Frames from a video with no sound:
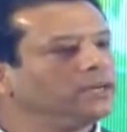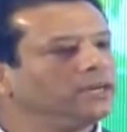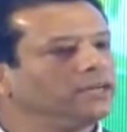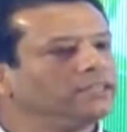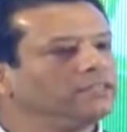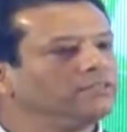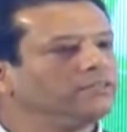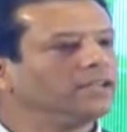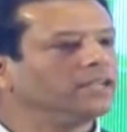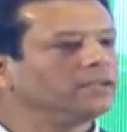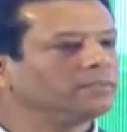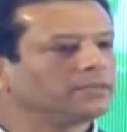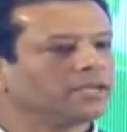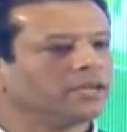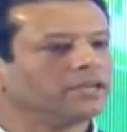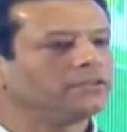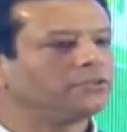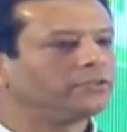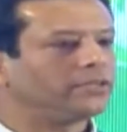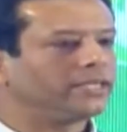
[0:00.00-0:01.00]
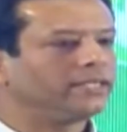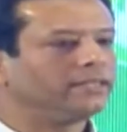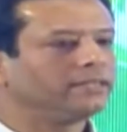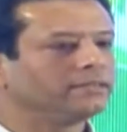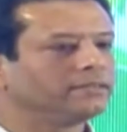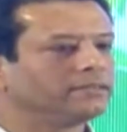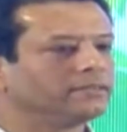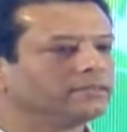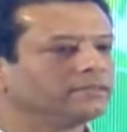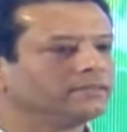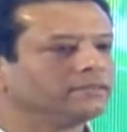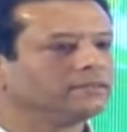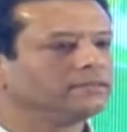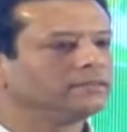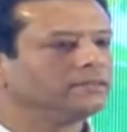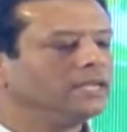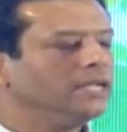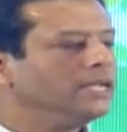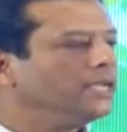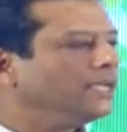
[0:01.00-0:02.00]
a developed country.
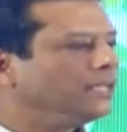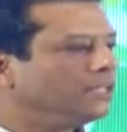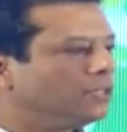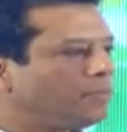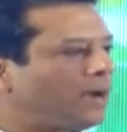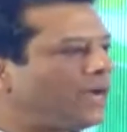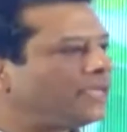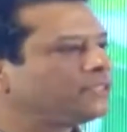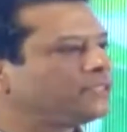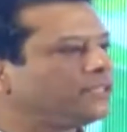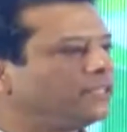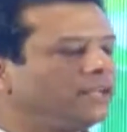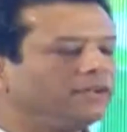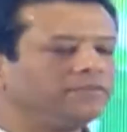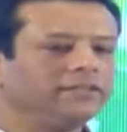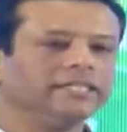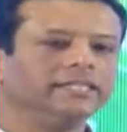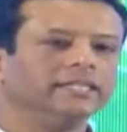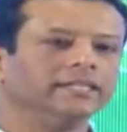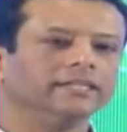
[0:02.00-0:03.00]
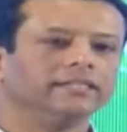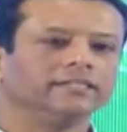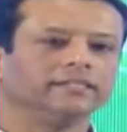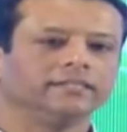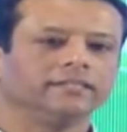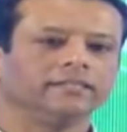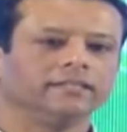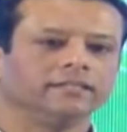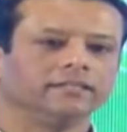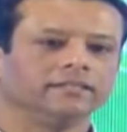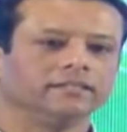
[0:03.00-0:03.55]
In the past 11 years,